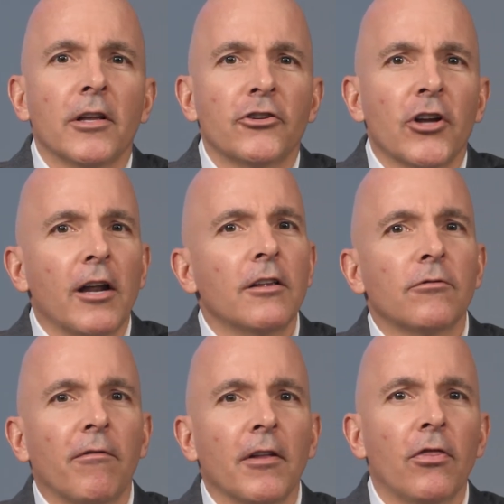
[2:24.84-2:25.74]
that China is
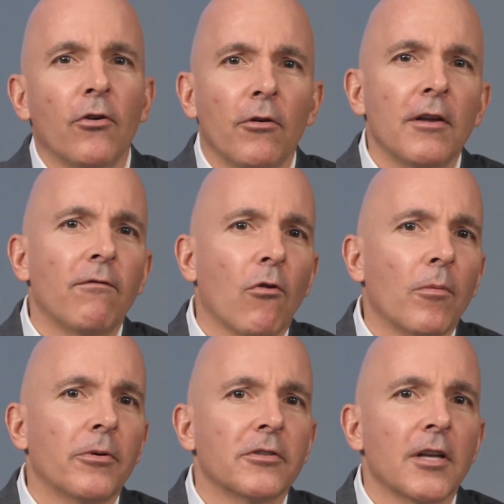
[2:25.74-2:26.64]
roughly
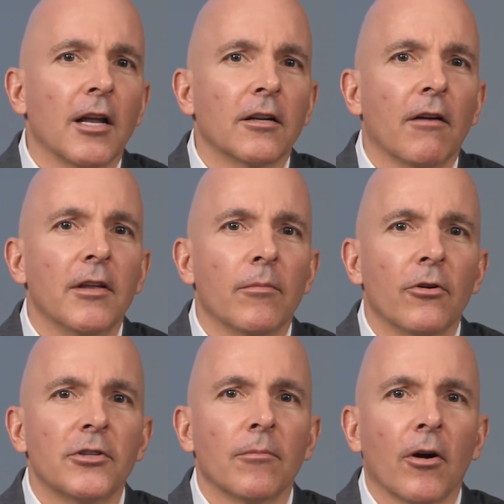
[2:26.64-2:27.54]
34% of the
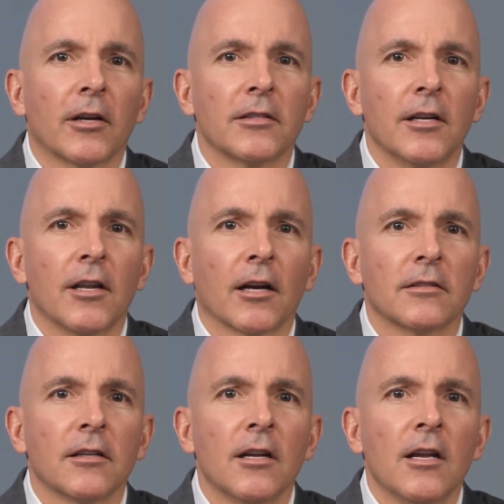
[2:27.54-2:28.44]
Emerging Markets
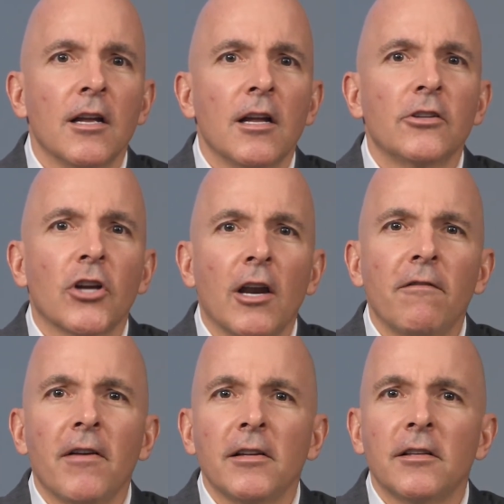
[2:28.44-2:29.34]
Index, and China
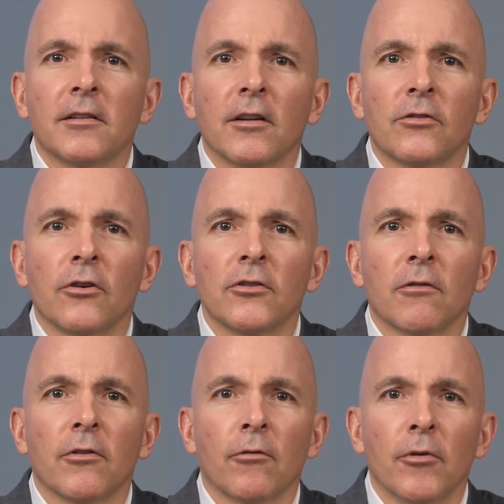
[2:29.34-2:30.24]
faces concerns
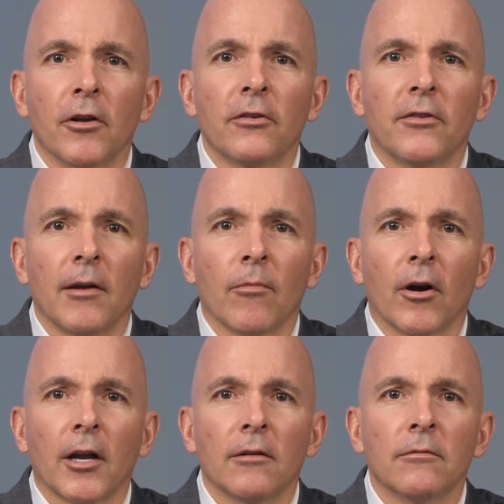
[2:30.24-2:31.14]
over the real estate
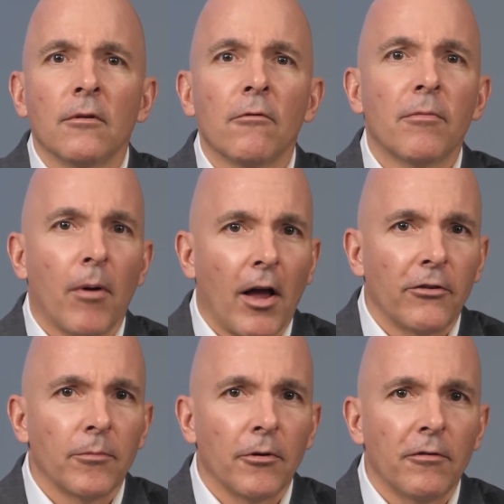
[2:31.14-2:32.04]
market with
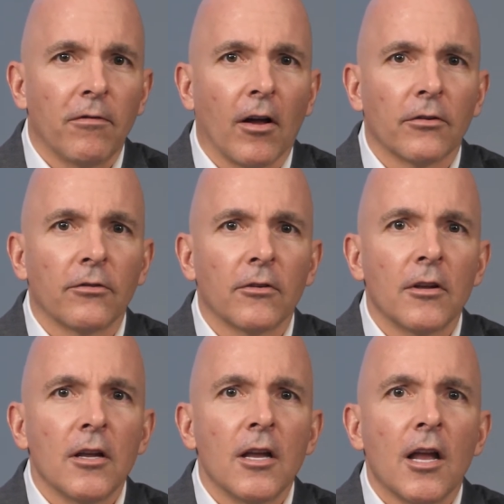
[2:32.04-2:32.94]
possible defaults,
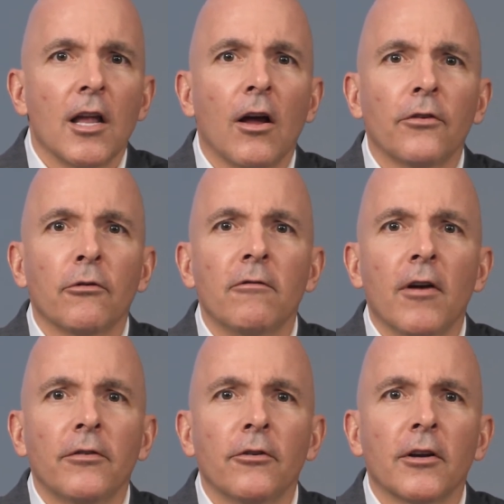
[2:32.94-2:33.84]
and also
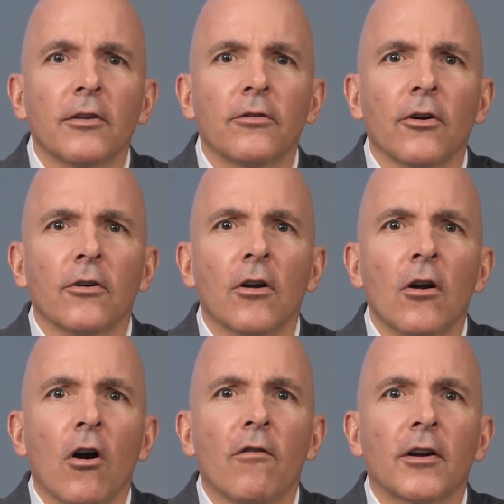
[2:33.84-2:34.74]
investor concern
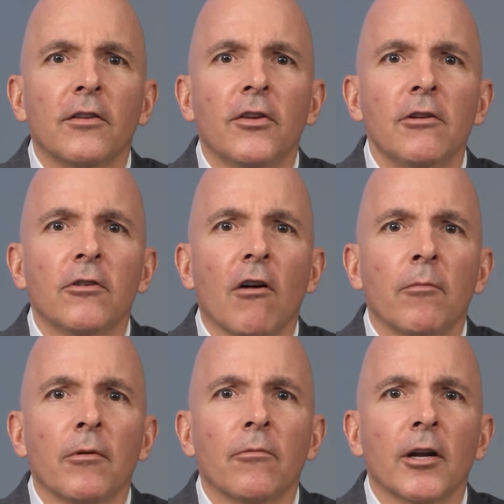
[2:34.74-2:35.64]
over continued
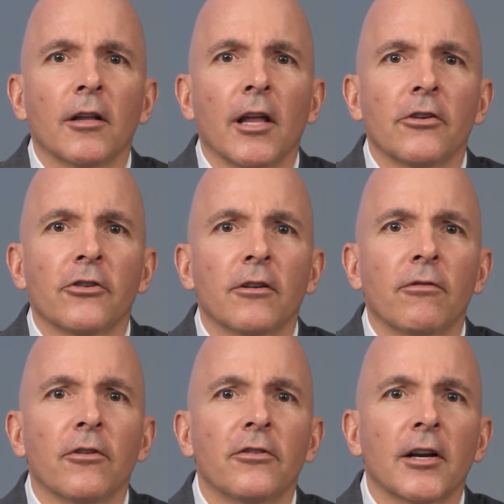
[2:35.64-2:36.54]
government regulation
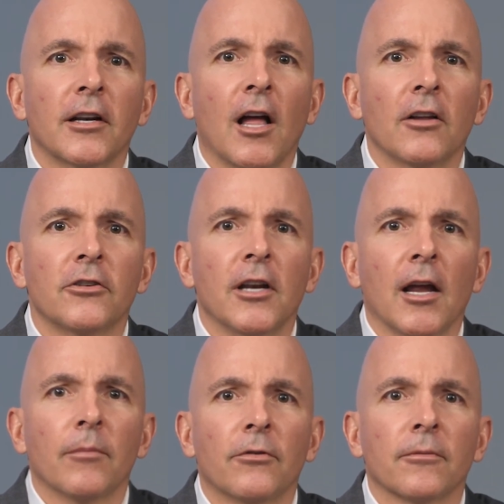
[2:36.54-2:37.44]
for their technology
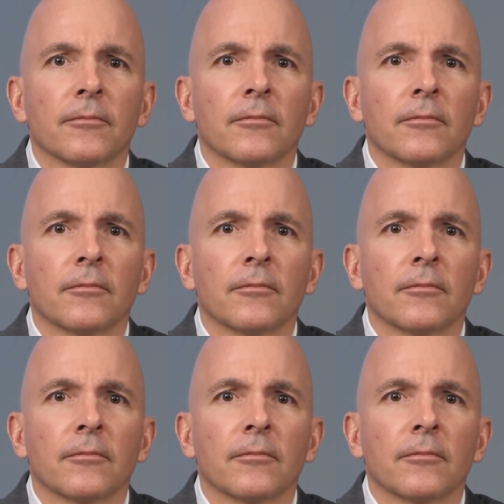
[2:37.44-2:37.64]
names.